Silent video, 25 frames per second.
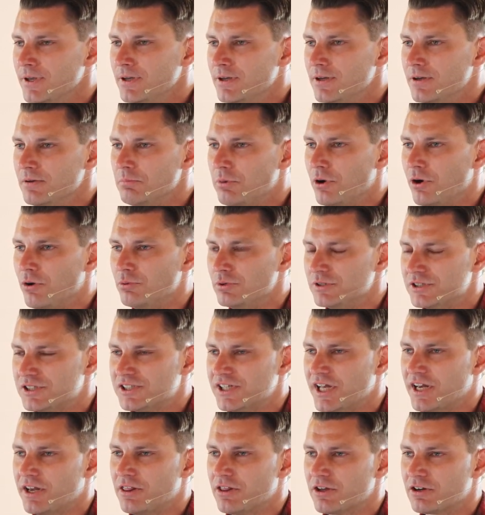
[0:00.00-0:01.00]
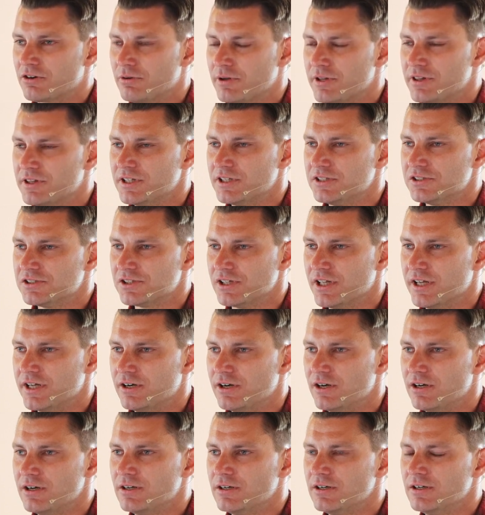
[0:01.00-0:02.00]
Paul would say to the Corinthians
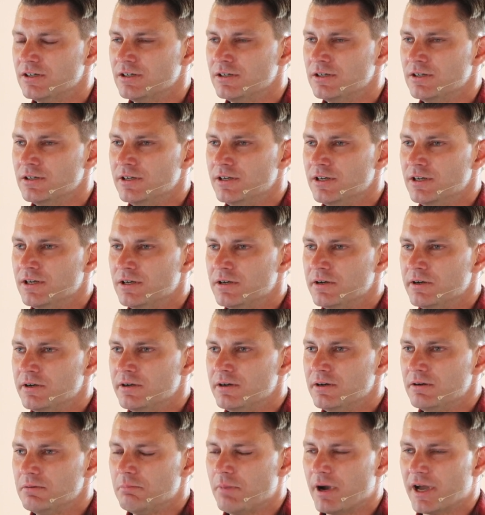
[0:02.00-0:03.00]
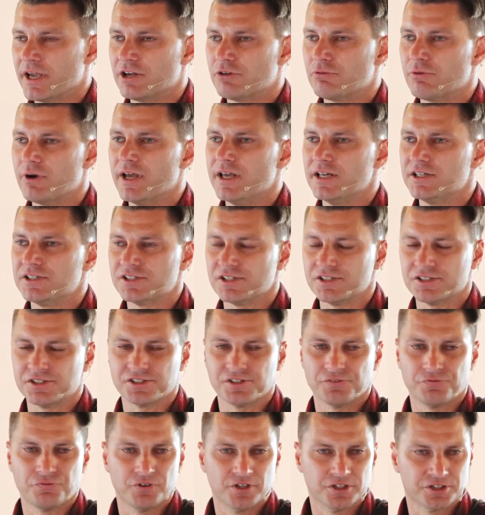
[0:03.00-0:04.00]
later, My grace is
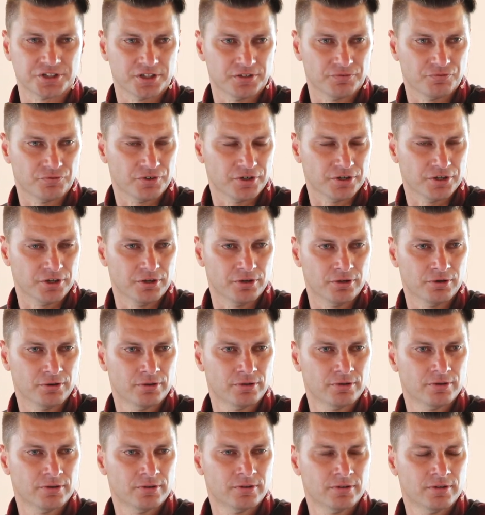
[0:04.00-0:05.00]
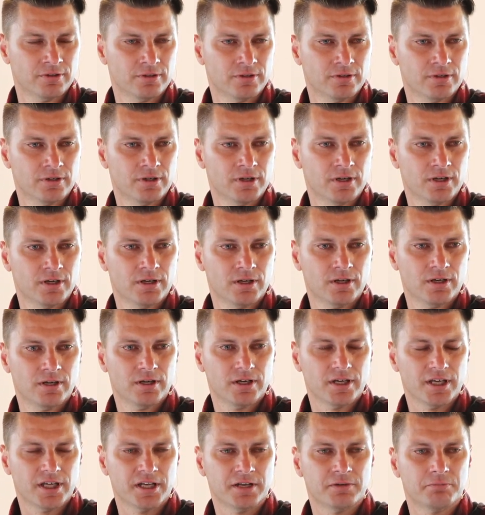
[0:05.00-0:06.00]
sufficient for you.
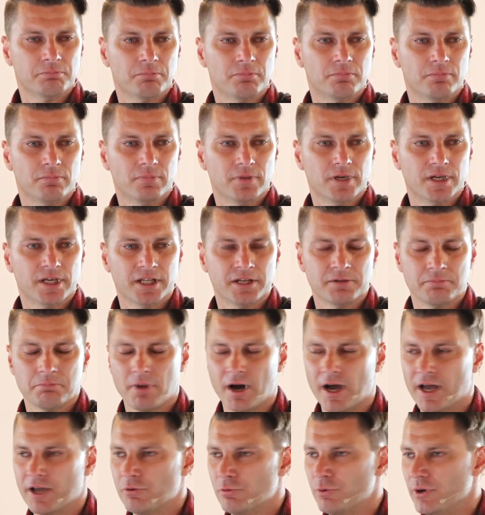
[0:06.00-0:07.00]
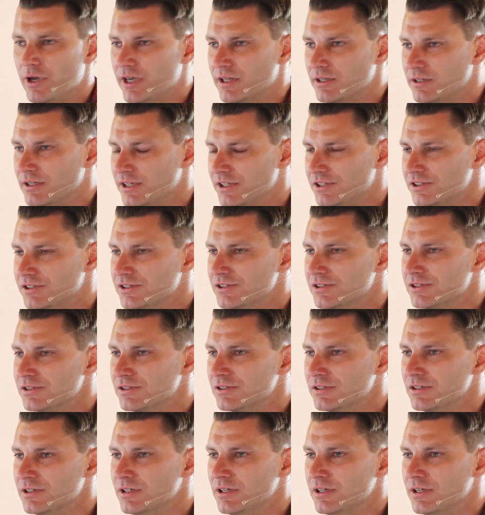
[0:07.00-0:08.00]
In, in my weakness,
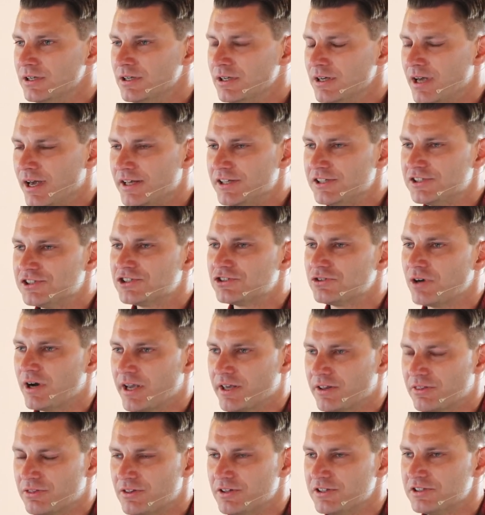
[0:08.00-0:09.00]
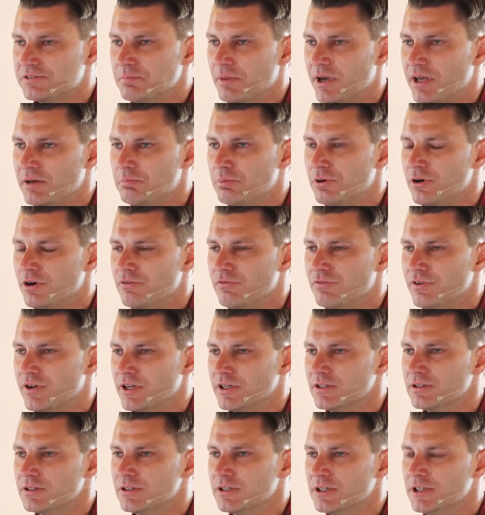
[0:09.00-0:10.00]
his strength is made
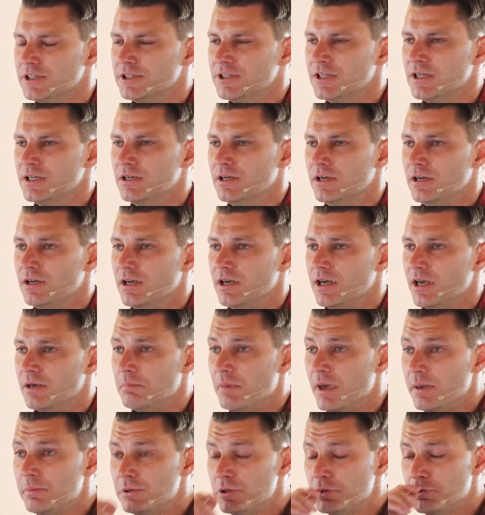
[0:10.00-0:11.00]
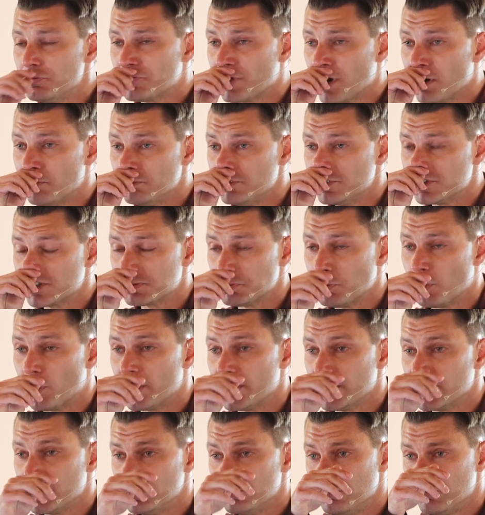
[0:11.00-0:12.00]
perfect. And maybe you've come this
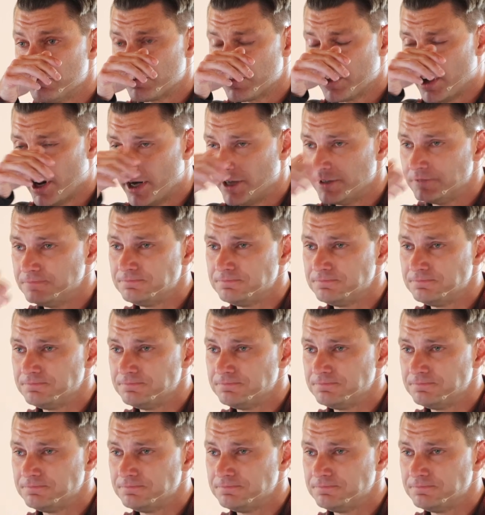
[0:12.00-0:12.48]
morning, you've thought,